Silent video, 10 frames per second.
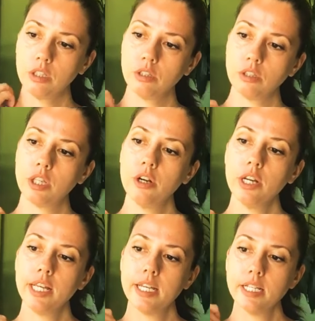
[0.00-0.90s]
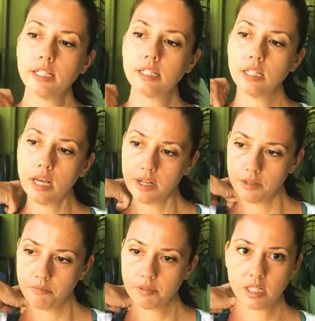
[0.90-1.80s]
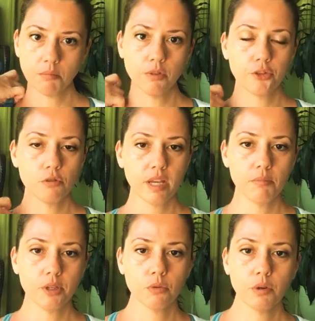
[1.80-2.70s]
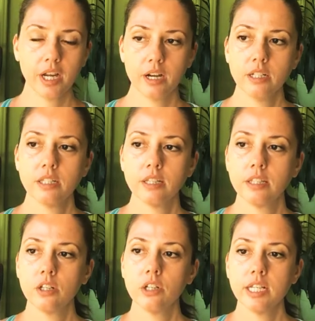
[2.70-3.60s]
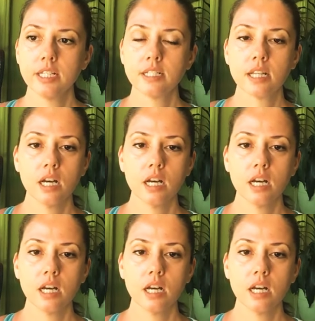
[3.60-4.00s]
There is, some of you may be aware that there is